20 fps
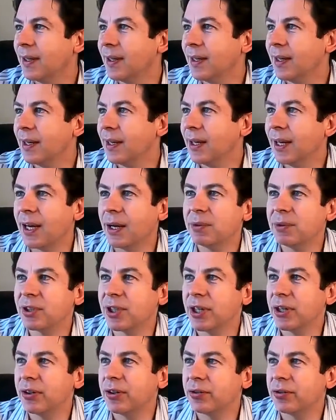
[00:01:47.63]
And I'm just
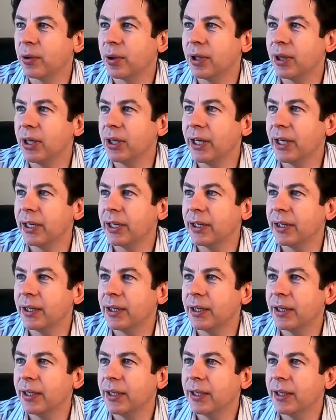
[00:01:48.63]
going to throw a link
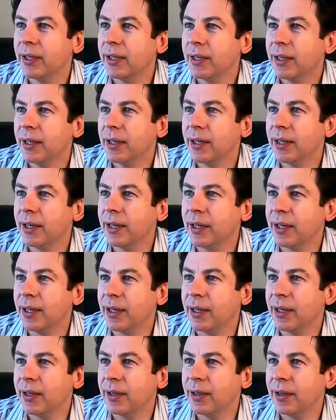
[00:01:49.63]

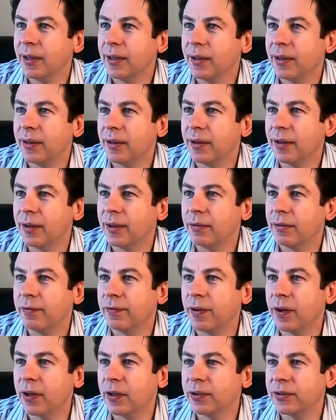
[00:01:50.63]
in the
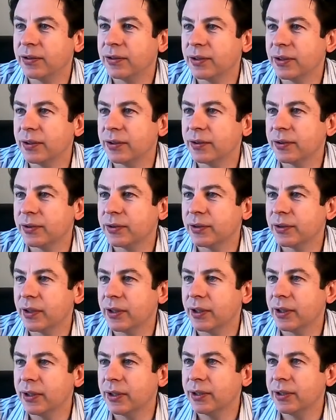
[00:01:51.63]
false
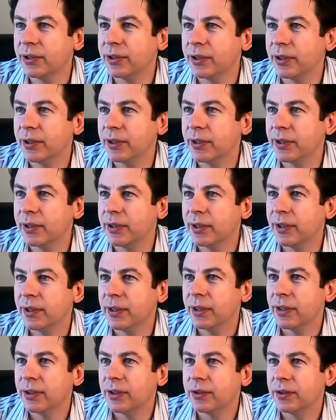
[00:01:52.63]
start
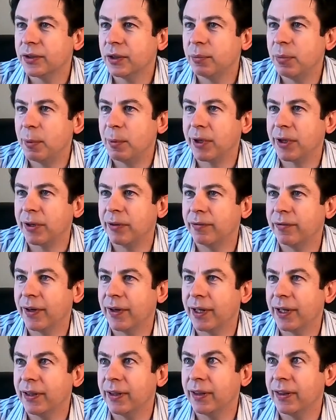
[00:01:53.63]
so people can
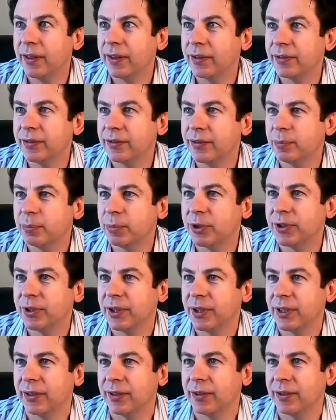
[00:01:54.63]
find this
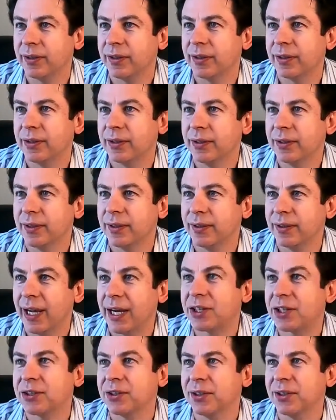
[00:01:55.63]
particular, the
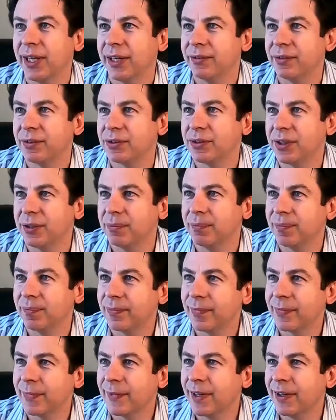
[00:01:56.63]
actual live stream.
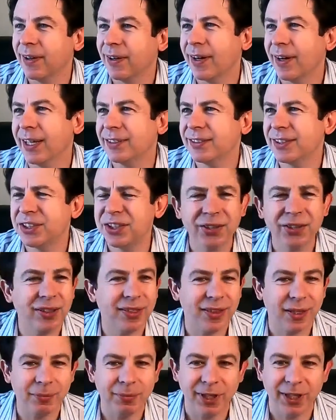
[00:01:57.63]
Oh, I had such a good
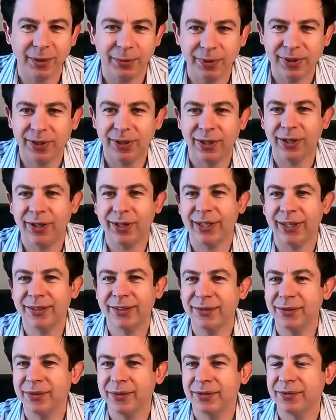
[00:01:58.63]
thumbnail with Claudia
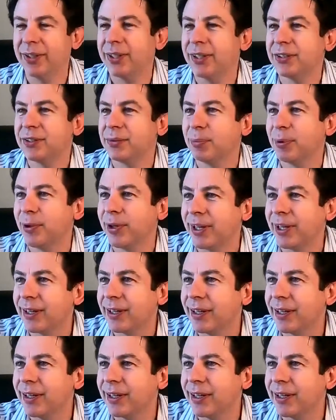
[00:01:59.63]
too. It's very disappointing.